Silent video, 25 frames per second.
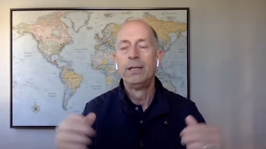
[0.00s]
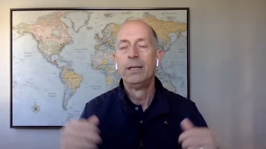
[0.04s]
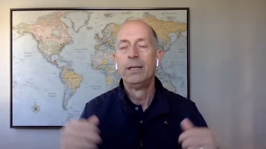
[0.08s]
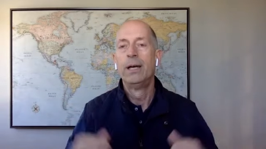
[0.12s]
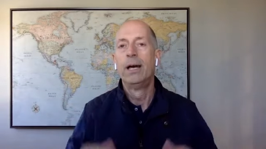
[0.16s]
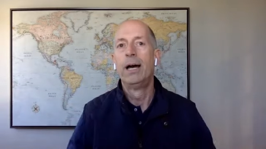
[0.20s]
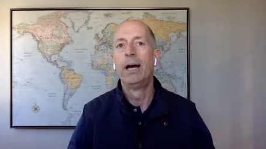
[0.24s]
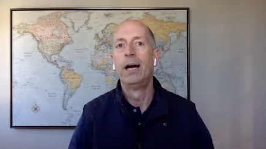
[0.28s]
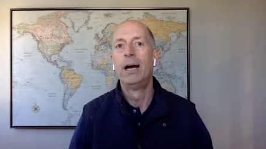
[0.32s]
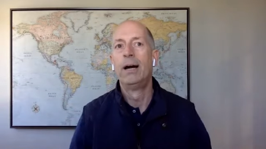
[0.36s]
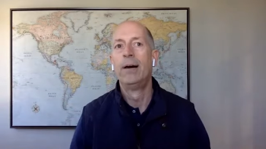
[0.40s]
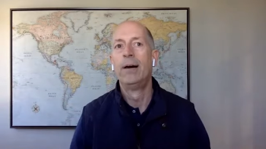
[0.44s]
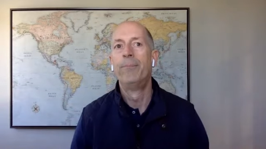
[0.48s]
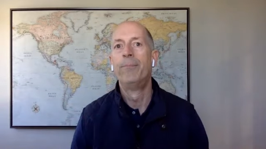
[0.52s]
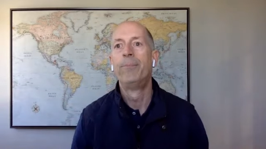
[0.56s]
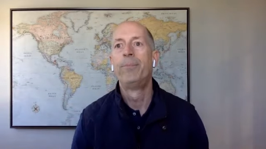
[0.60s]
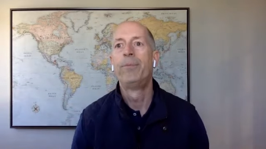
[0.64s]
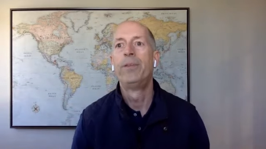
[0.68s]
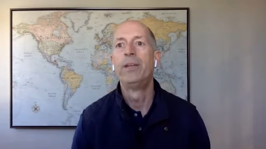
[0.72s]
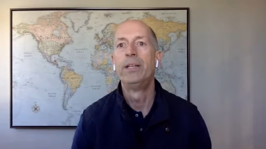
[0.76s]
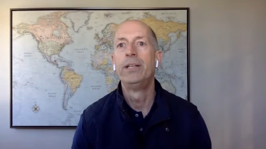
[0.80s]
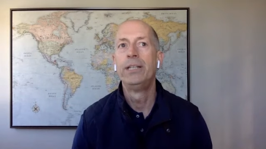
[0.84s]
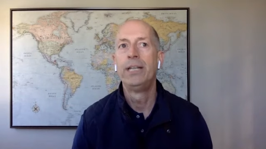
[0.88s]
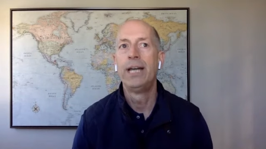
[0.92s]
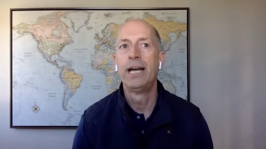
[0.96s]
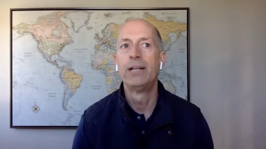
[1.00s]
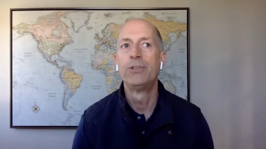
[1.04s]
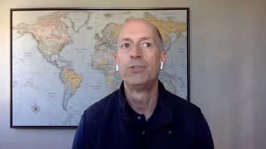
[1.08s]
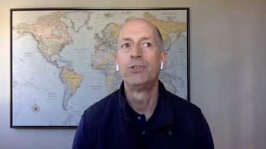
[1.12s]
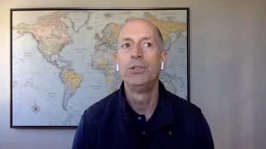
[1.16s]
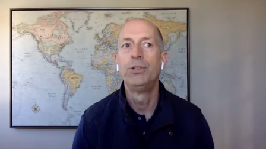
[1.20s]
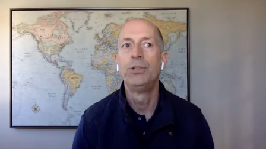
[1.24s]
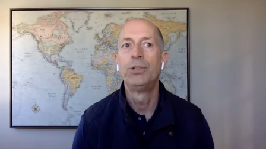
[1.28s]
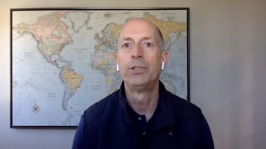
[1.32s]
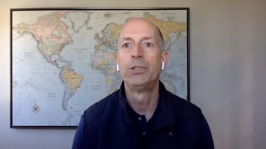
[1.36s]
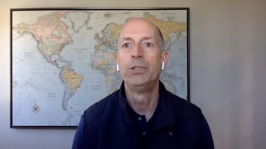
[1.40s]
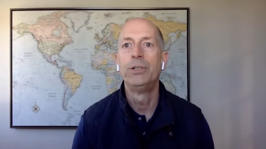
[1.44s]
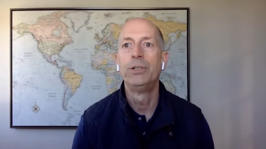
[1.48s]
um, then yes,
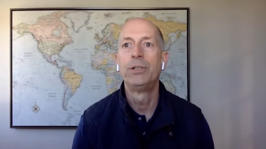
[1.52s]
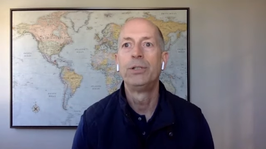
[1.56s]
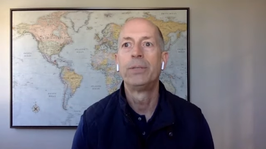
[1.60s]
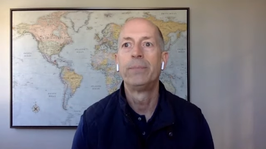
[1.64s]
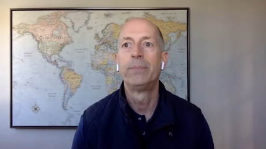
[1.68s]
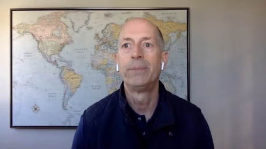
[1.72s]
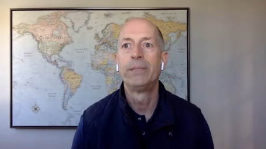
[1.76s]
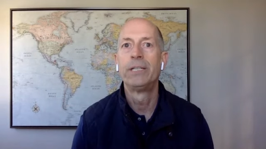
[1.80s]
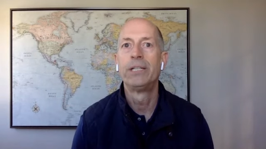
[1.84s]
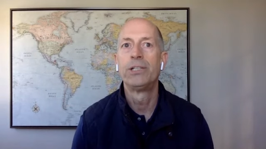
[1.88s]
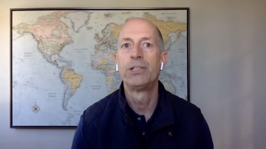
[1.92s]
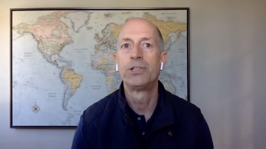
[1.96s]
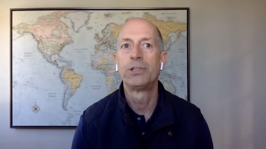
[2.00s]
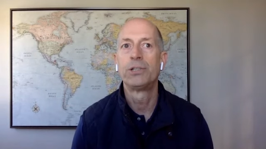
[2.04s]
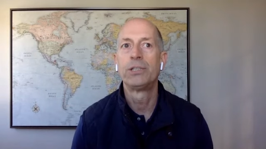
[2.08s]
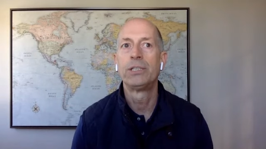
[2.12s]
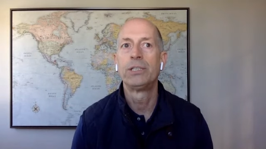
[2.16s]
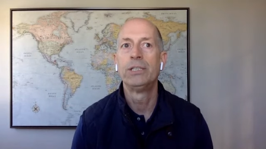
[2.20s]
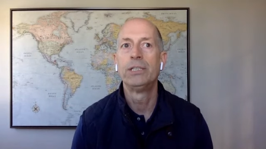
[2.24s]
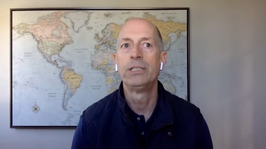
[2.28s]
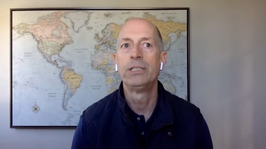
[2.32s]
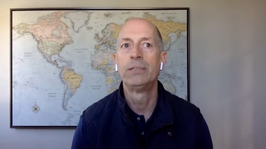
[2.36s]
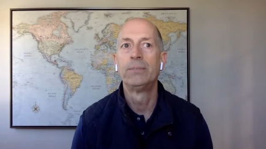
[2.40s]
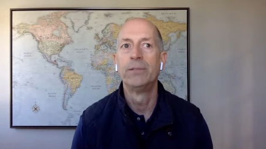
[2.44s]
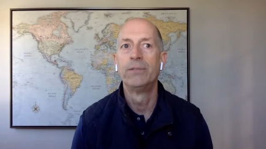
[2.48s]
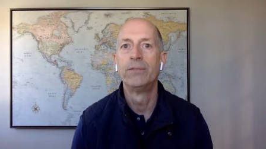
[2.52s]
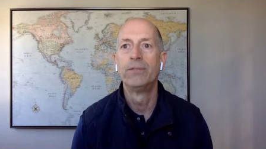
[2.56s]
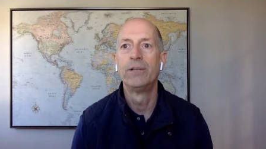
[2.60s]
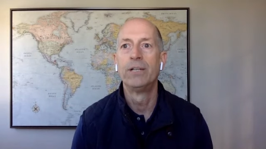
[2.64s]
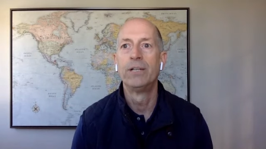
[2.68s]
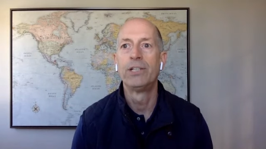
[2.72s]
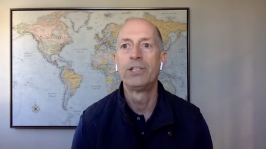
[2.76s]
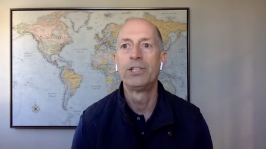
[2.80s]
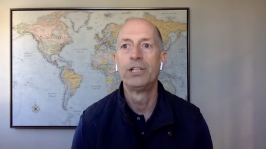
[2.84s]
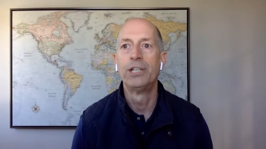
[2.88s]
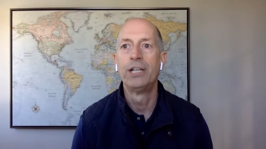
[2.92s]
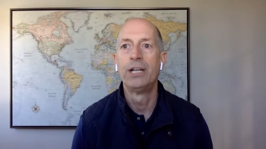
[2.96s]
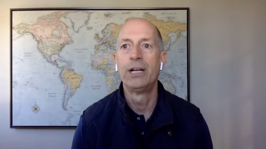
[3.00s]
you, you could potentially see some
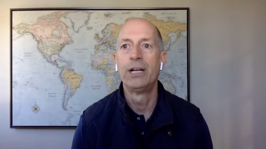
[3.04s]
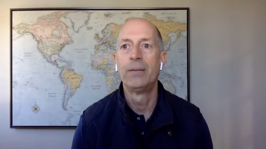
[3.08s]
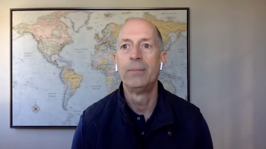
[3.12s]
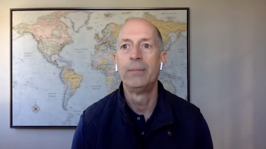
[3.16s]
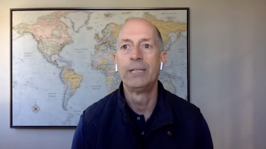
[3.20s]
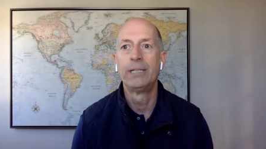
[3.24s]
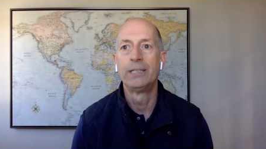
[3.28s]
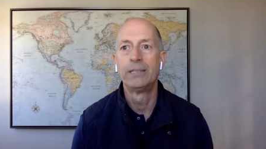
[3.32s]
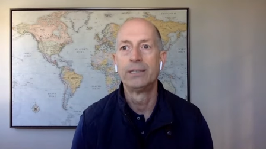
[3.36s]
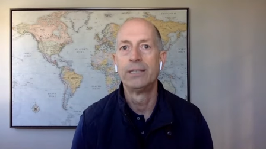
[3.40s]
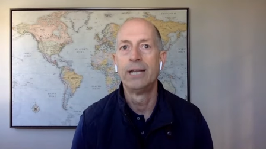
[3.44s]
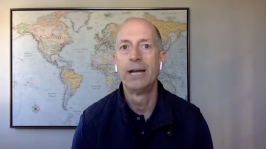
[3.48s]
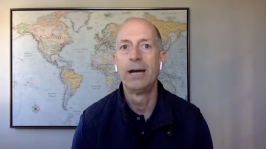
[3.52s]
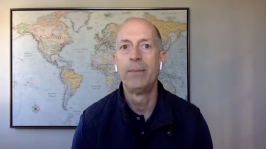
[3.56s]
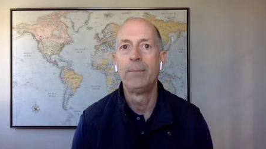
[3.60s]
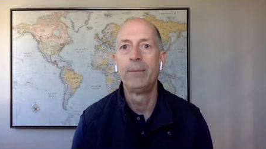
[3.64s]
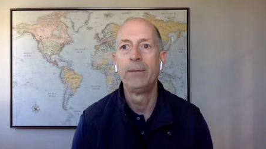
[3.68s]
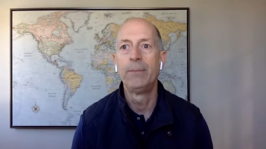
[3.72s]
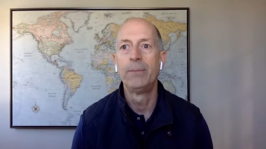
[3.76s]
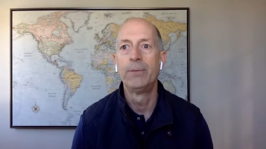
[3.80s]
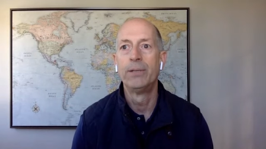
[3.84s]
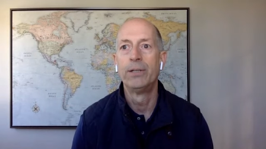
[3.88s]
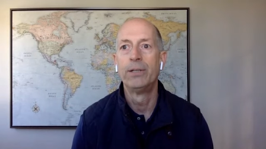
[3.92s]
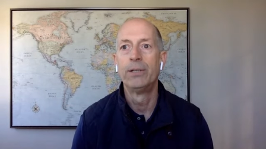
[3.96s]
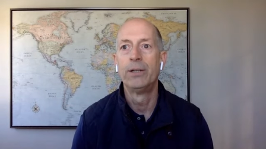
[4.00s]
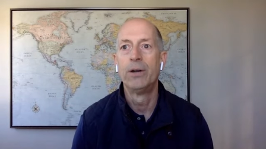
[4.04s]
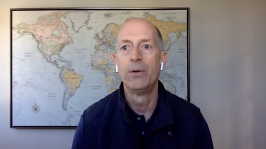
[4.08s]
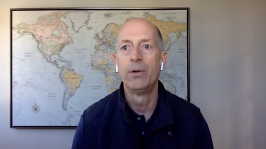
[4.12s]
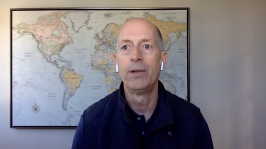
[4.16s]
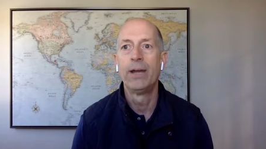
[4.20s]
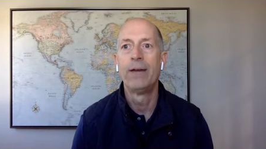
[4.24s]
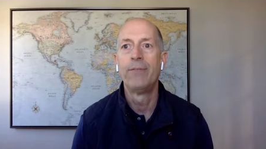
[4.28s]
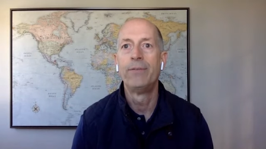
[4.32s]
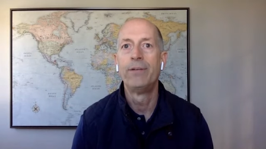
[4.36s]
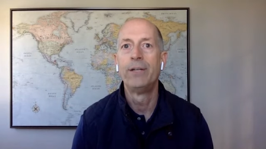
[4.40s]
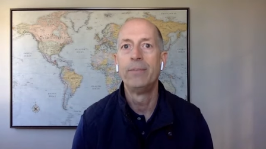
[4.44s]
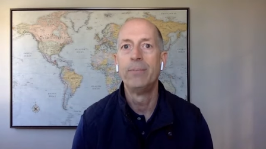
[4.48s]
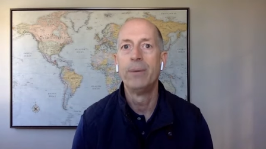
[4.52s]
inflation there because now people that don't
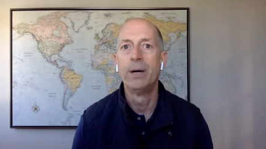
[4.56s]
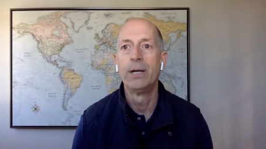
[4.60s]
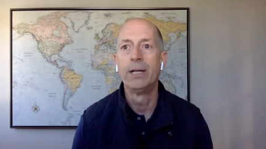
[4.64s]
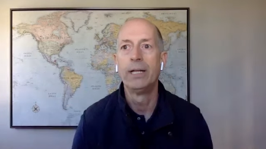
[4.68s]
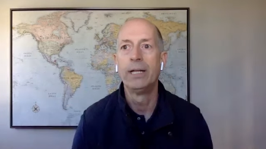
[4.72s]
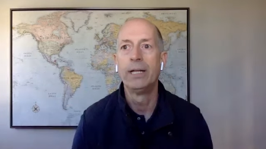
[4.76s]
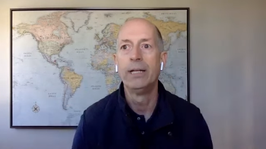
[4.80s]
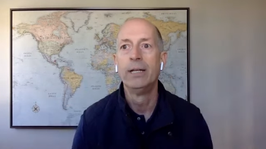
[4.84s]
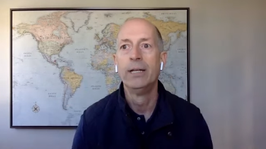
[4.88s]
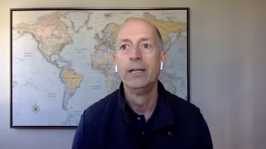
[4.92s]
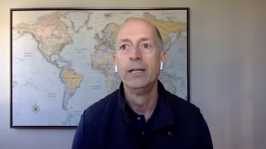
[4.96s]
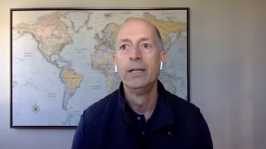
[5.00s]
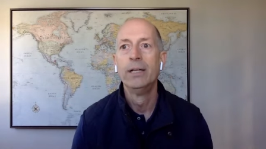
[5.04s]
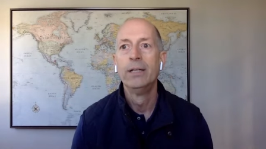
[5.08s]
have any money